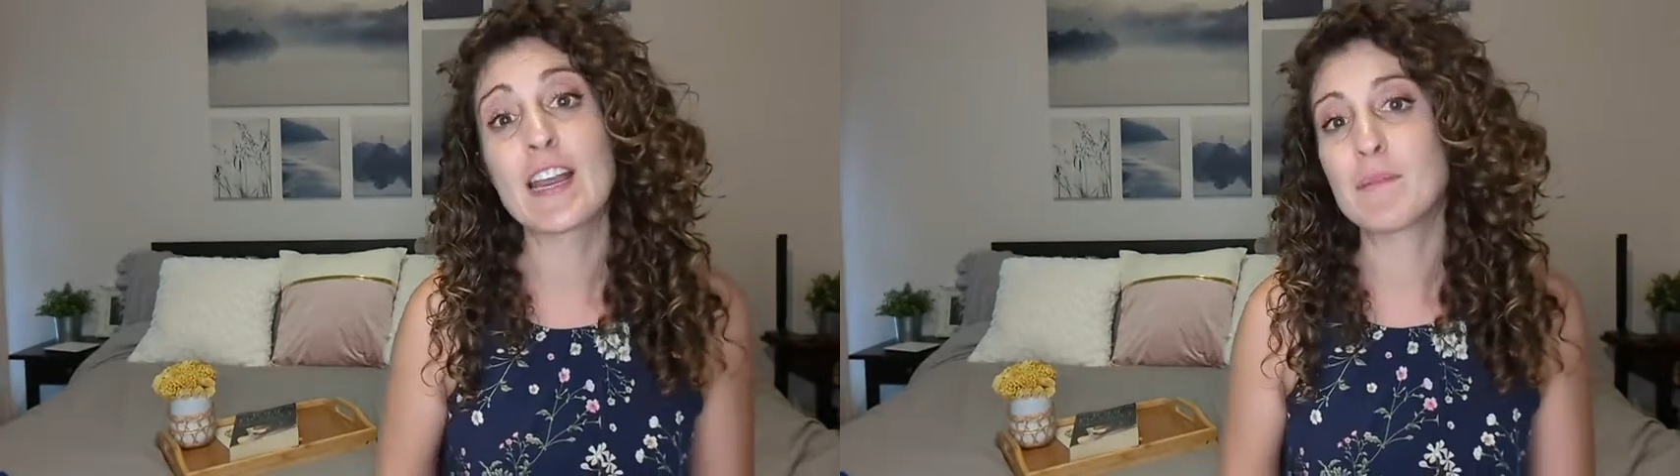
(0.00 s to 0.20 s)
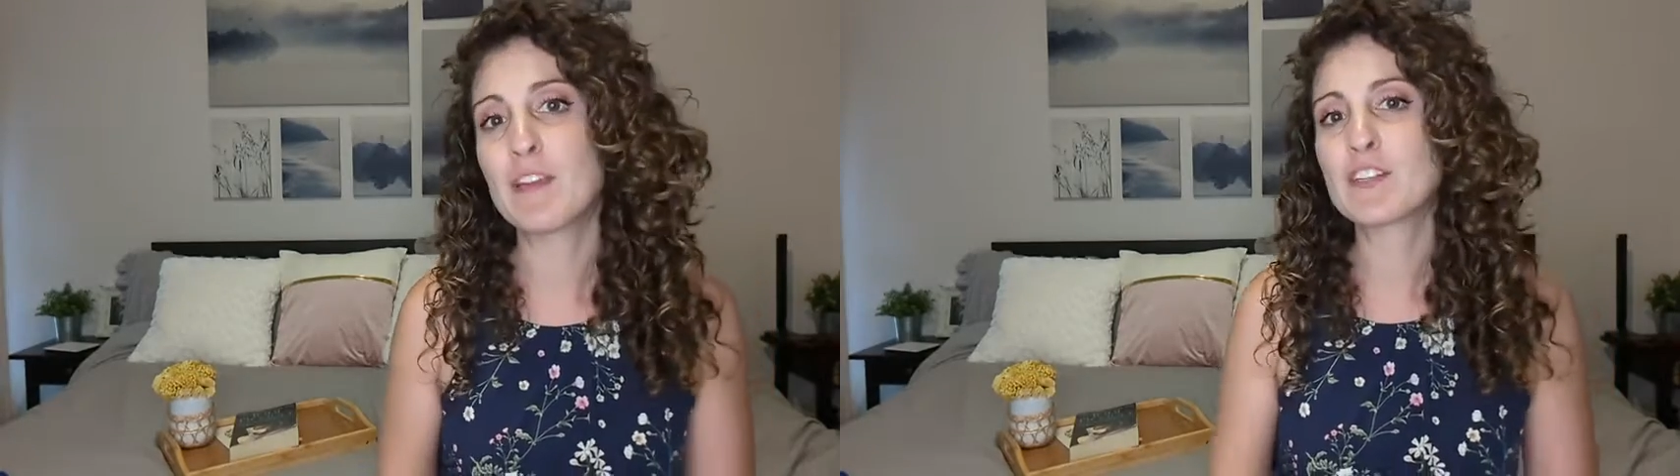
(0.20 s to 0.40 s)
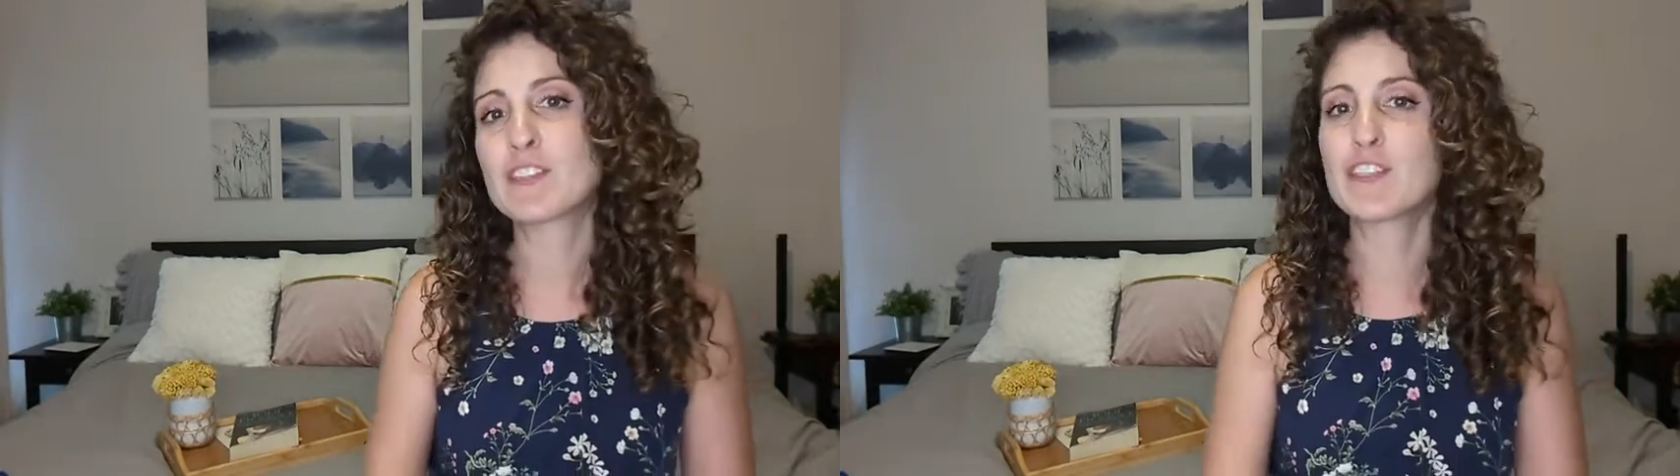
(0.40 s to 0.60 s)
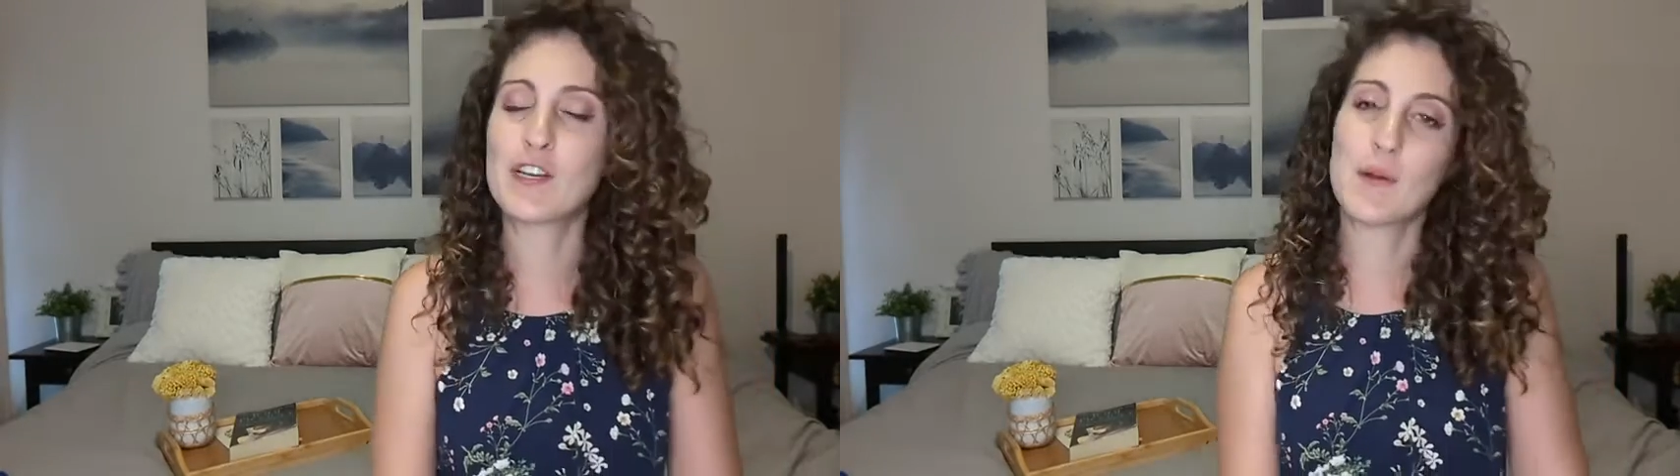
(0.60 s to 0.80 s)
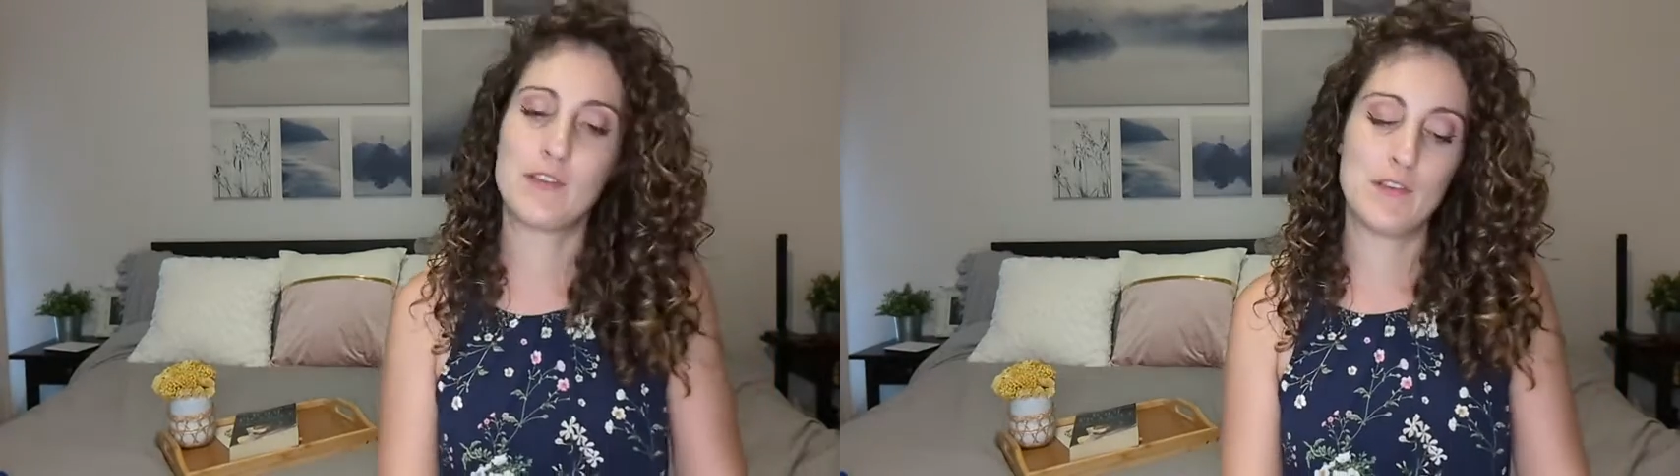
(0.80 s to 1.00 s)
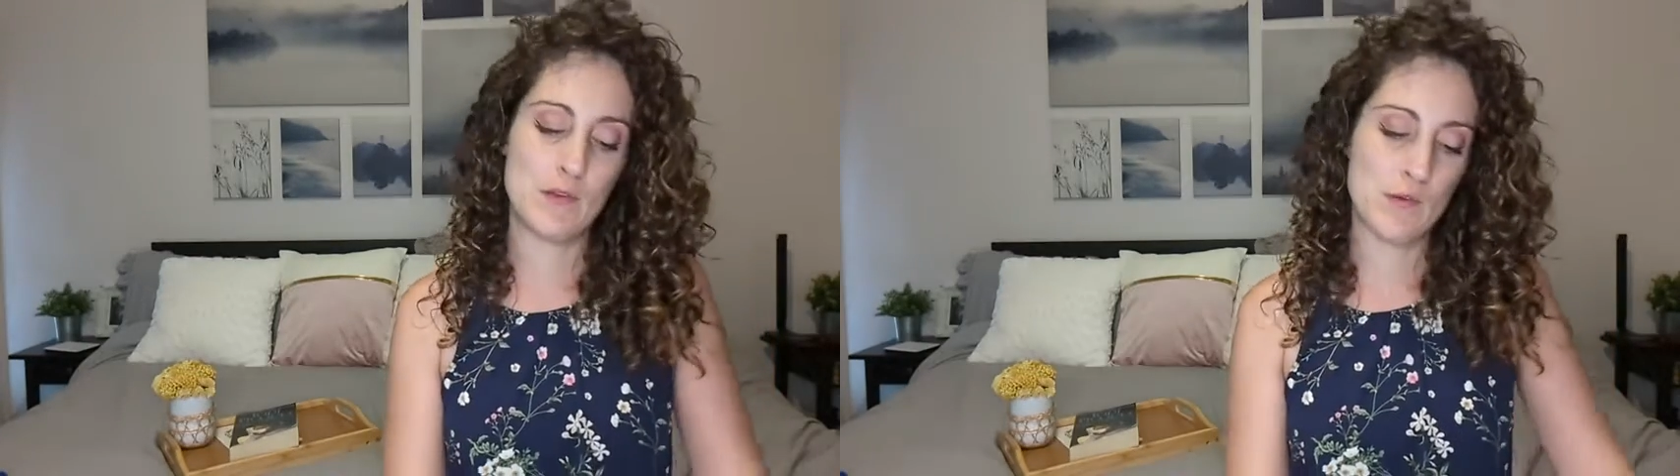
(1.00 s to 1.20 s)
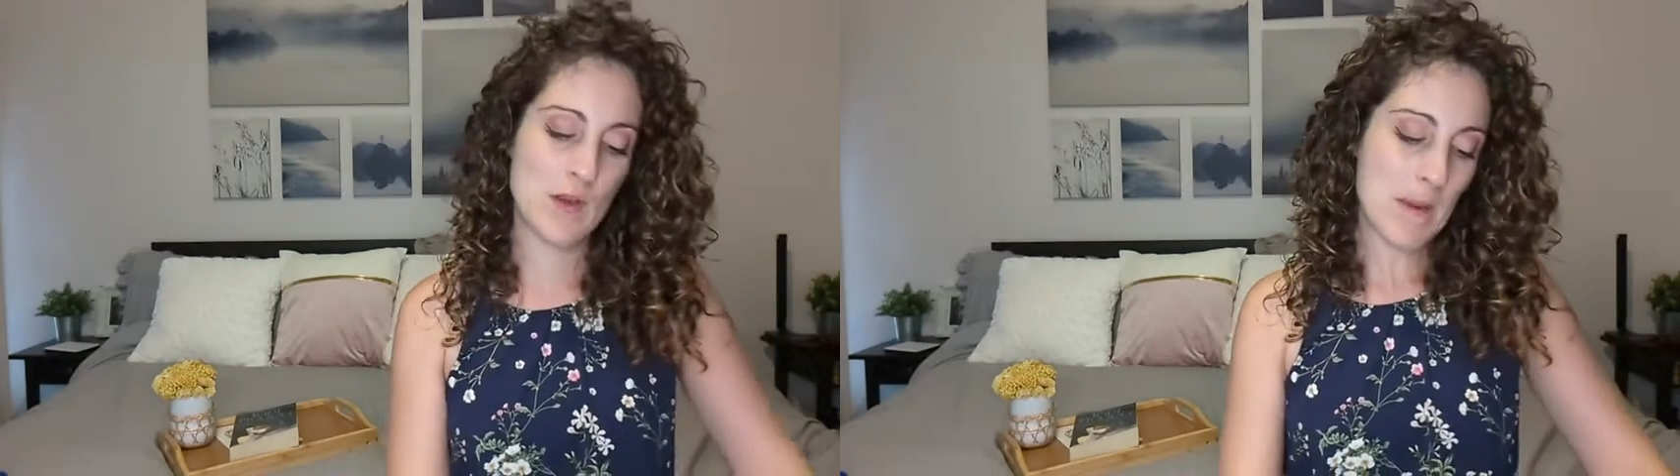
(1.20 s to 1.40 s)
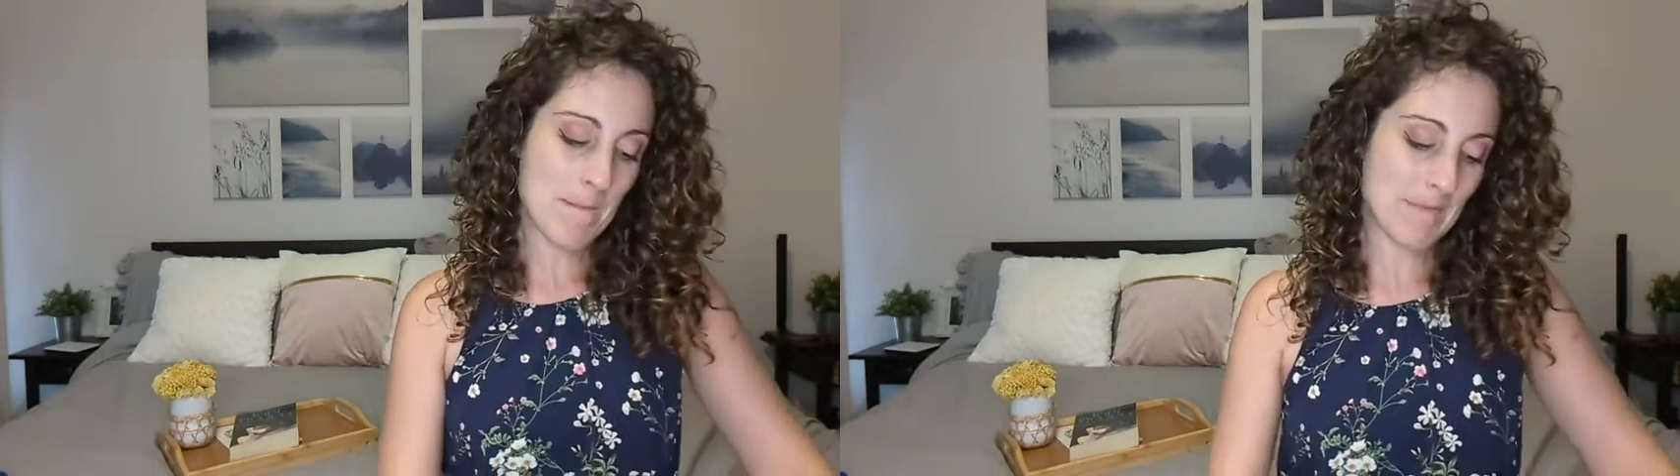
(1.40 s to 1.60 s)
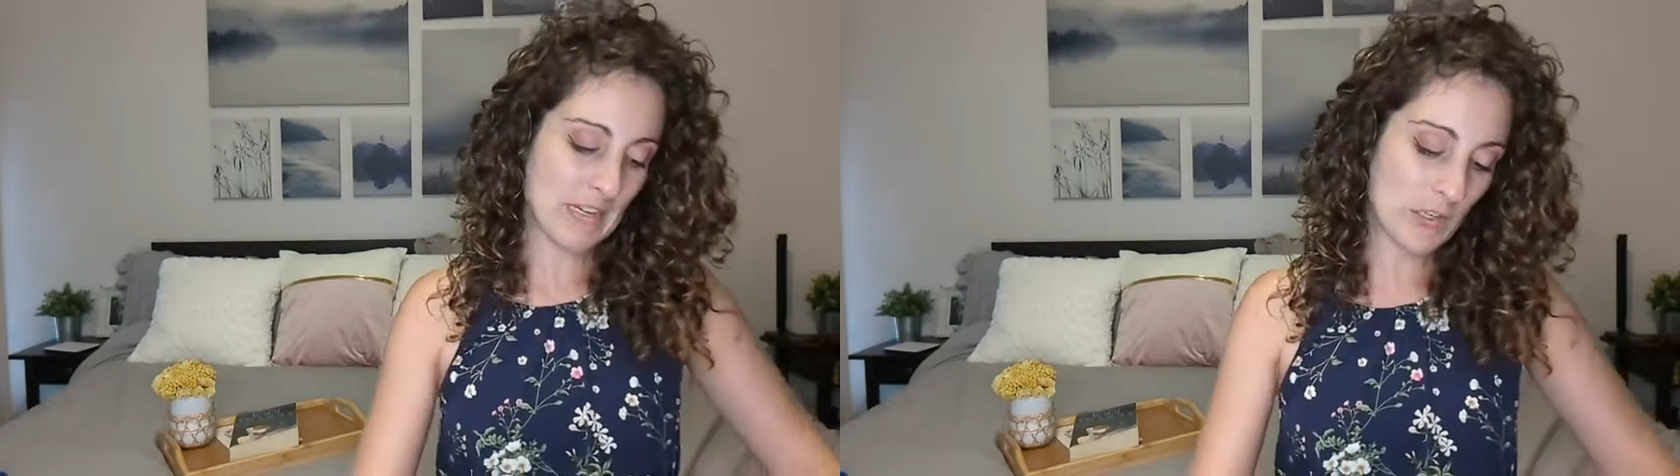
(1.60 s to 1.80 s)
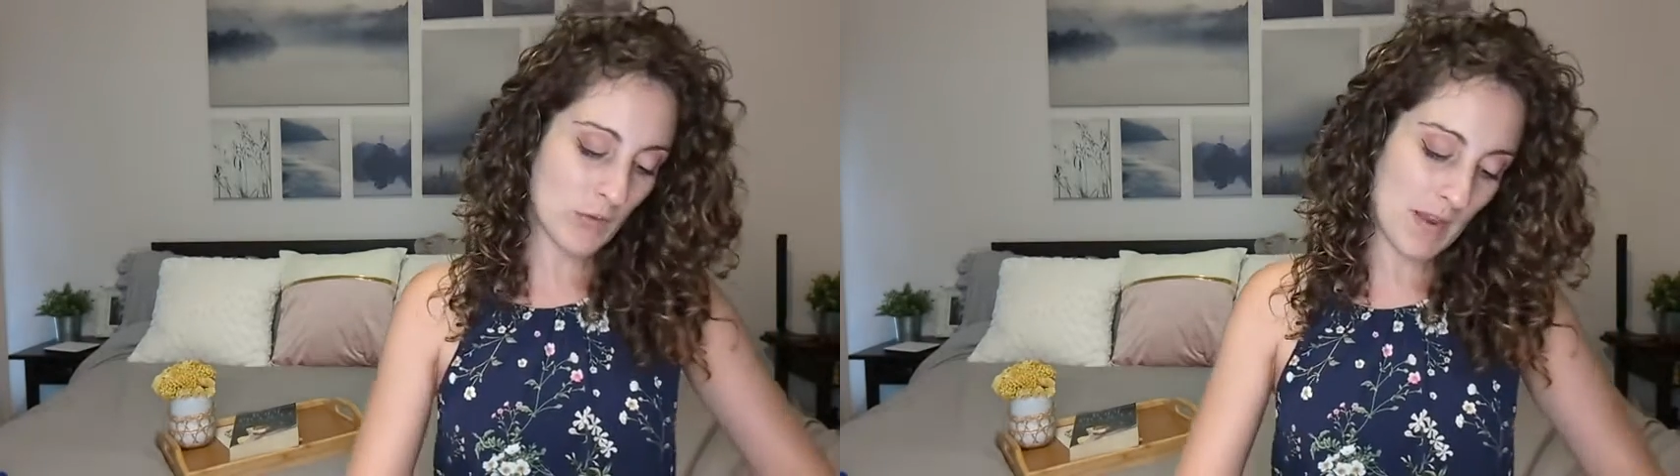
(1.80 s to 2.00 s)
and I'm here to share with you
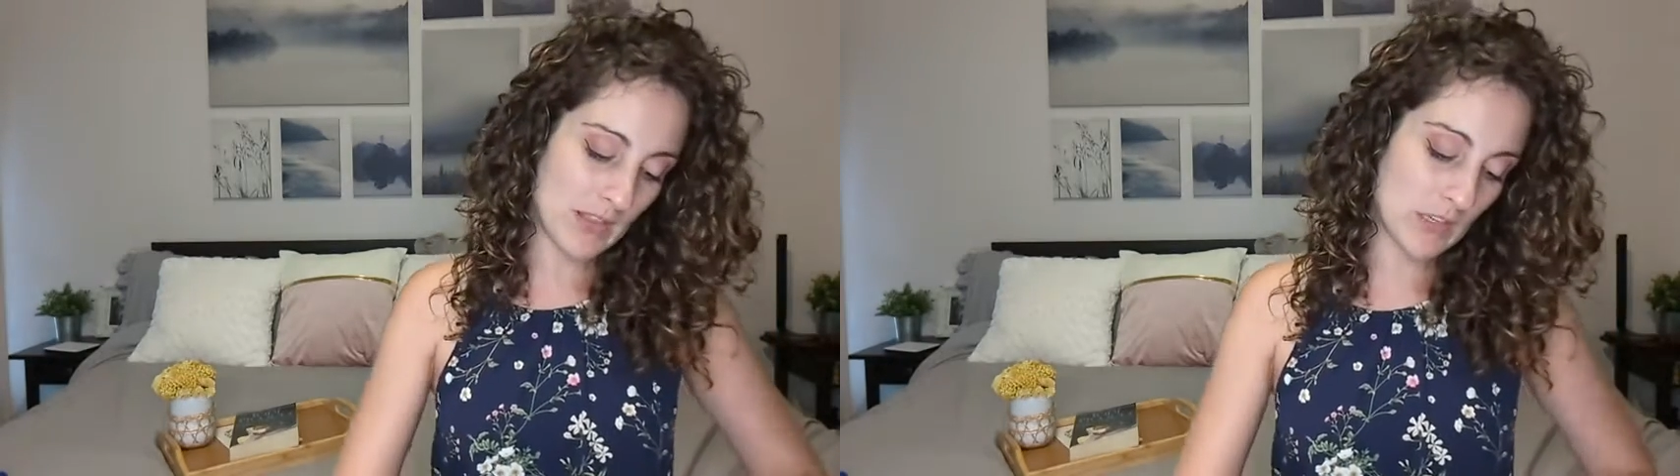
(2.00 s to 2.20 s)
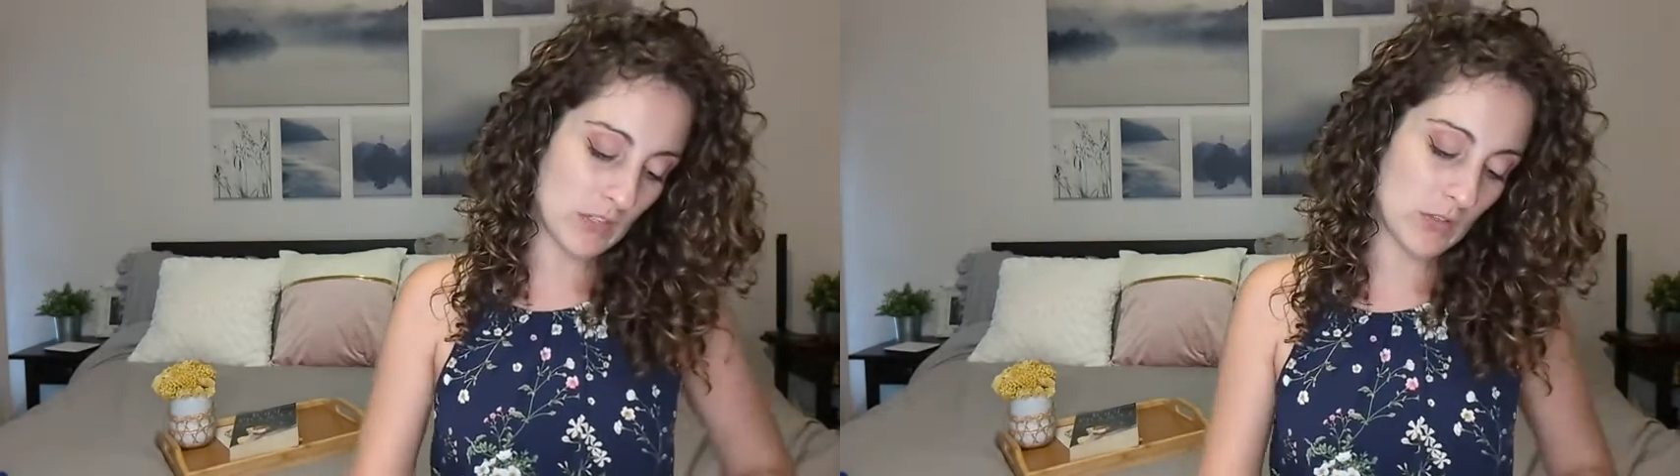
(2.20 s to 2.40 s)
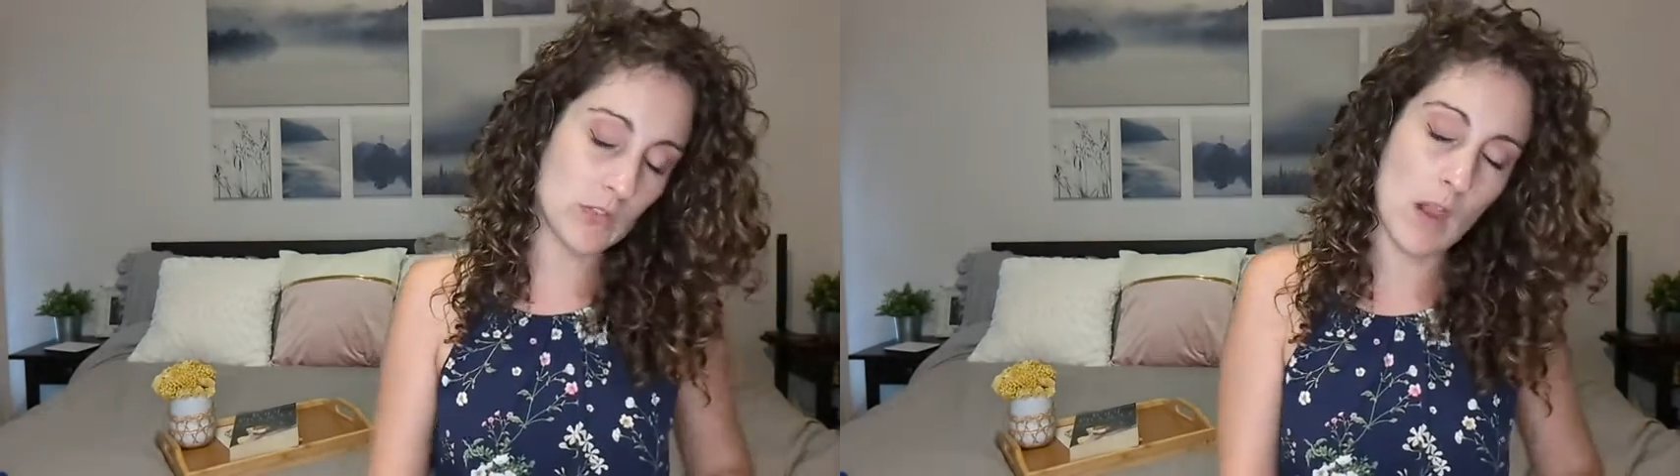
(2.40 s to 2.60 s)
my new bathing suit.